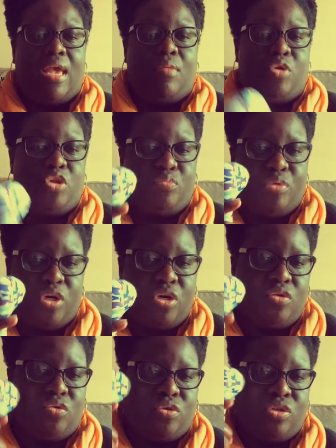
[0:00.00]
And when you put
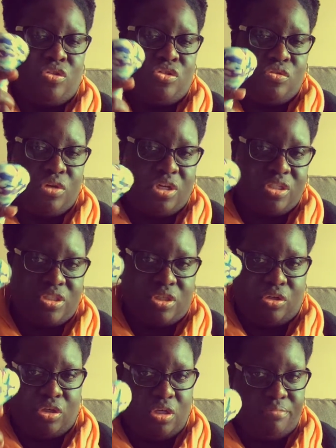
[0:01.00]
it on, you do it in a
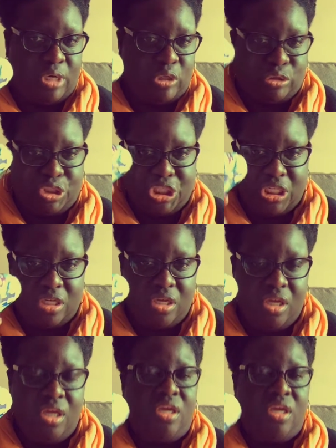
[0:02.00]
circular motion.